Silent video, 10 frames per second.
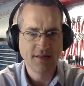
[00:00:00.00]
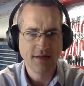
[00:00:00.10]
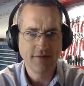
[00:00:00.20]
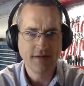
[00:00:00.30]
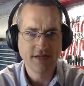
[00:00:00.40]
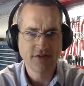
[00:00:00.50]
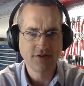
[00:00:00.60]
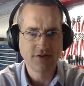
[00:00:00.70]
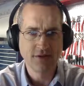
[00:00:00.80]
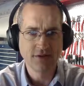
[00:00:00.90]
manufacturer
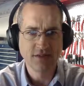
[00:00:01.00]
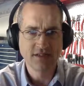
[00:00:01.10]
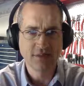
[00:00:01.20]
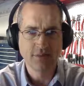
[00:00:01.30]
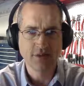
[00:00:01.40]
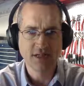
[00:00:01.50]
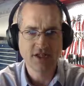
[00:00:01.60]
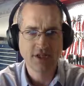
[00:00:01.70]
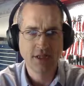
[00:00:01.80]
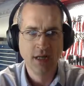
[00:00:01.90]
to increase their
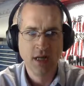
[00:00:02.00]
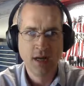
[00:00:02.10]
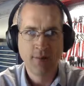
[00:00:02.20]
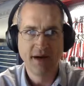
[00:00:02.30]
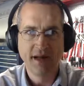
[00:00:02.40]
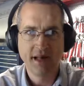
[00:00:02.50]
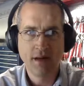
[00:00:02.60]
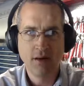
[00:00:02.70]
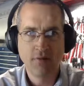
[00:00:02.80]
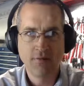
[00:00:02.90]
production, but
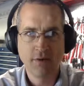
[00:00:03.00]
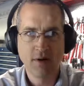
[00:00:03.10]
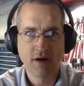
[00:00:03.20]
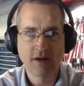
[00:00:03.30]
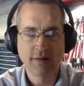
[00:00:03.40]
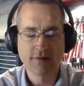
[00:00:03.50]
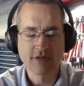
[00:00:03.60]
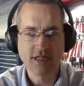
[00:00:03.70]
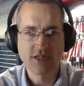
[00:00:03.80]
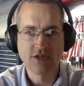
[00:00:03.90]
from our
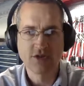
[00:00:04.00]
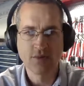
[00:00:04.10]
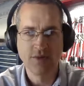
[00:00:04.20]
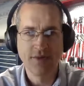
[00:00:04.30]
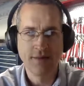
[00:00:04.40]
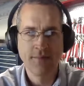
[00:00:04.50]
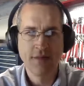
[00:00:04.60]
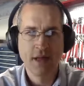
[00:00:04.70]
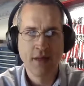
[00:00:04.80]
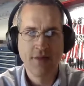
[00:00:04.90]
conversations with them,
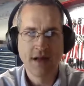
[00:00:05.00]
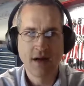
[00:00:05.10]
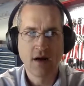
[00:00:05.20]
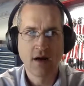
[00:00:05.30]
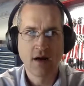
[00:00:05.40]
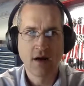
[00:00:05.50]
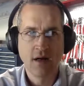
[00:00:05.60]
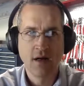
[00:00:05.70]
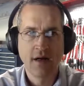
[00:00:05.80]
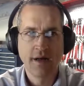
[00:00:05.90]
they are
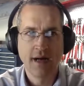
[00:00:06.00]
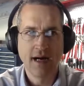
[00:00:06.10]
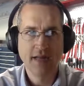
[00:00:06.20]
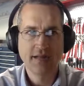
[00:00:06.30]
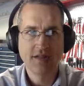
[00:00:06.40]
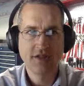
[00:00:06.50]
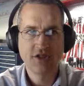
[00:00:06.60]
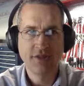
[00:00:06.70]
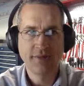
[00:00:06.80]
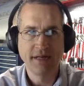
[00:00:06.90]
not
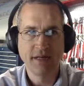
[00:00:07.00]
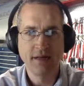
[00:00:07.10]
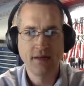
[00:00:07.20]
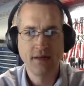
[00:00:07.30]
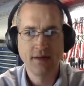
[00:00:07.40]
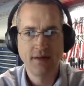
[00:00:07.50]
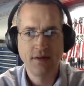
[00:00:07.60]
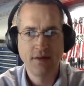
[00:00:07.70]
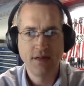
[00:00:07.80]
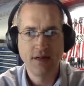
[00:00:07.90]
shipping
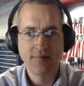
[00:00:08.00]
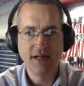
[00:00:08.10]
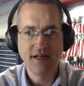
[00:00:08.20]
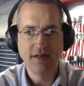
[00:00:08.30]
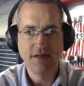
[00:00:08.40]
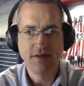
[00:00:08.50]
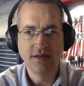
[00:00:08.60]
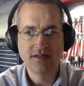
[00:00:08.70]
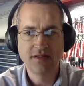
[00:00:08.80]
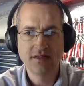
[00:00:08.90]
updated
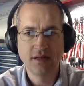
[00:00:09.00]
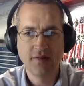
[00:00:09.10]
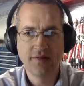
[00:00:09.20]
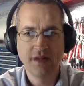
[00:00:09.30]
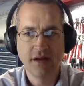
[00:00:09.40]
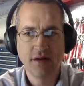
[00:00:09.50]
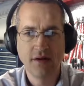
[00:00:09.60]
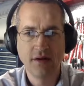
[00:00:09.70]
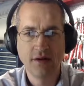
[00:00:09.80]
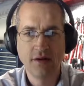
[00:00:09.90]
units of
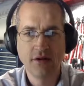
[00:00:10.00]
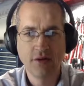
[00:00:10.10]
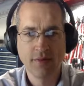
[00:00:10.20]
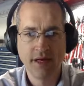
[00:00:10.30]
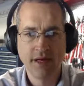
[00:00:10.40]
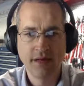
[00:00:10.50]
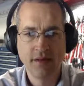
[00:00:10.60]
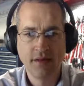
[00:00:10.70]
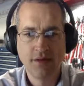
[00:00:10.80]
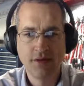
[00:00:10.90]
their turbine